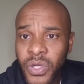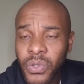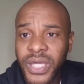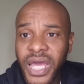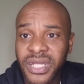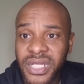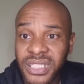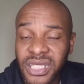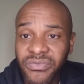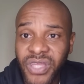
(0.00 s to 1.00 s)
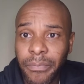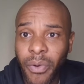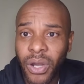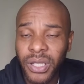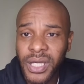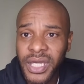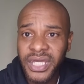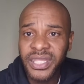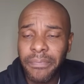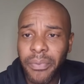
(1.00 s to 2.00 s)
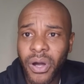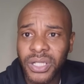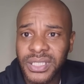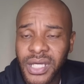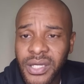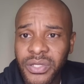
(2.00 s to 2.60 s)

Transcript: who can receive the ball in the box,